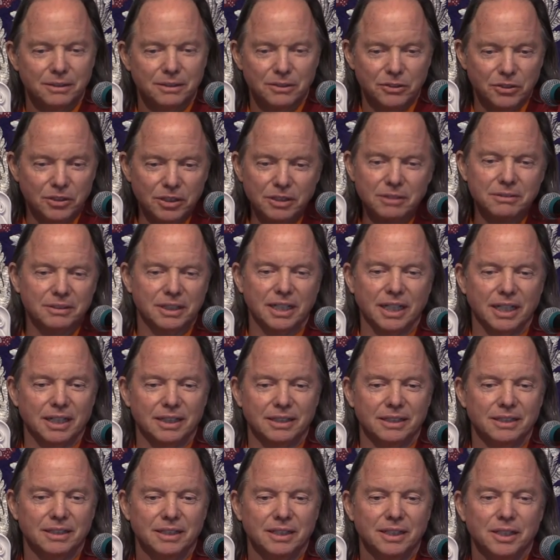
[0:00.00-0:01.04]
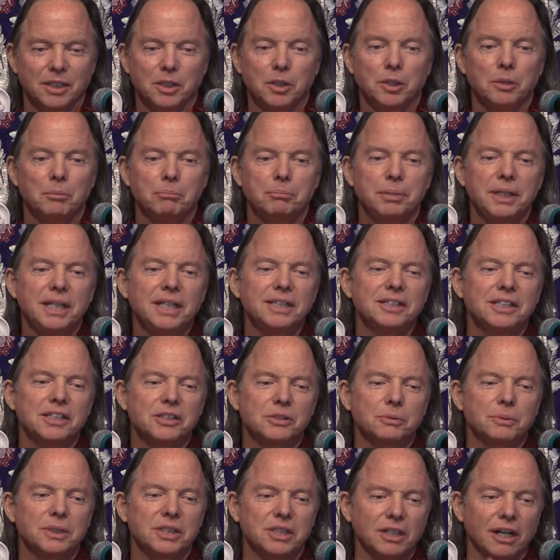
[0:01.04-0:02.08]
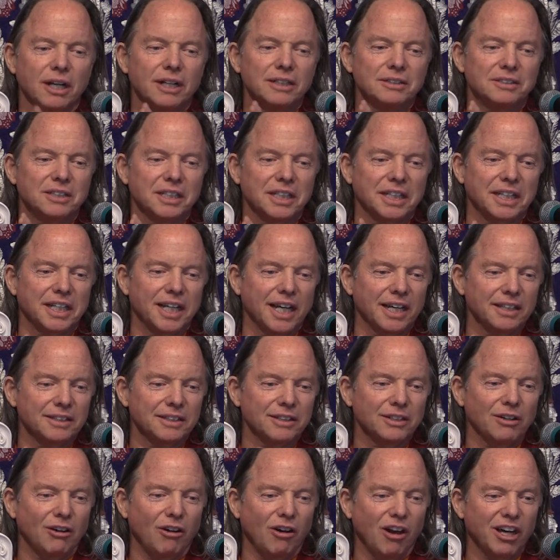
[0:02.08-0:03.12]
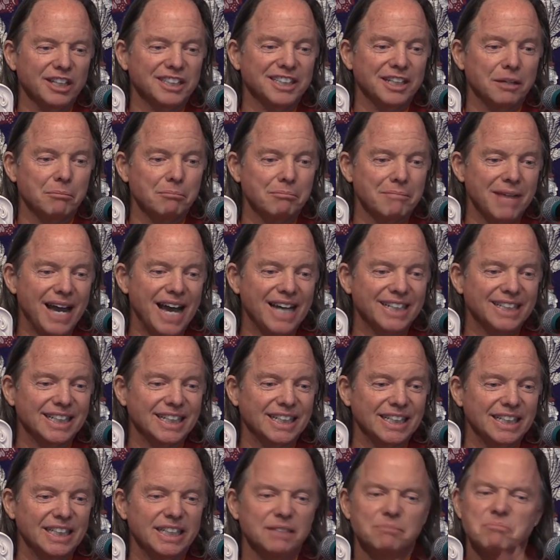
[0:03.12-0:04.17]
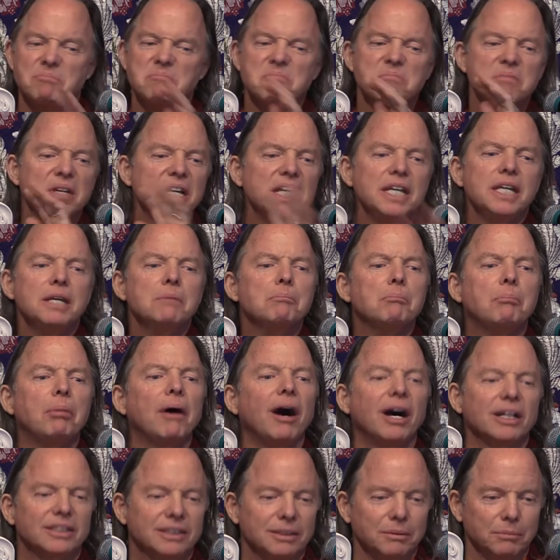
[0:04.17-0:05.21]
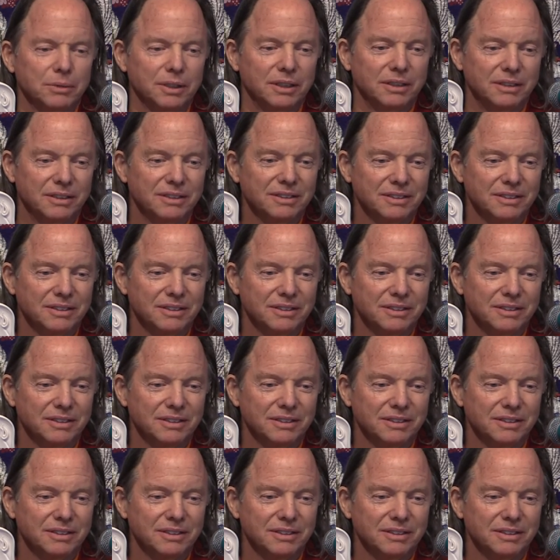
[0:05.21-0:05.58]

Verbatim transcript: You did pieces which are together automatically impossible.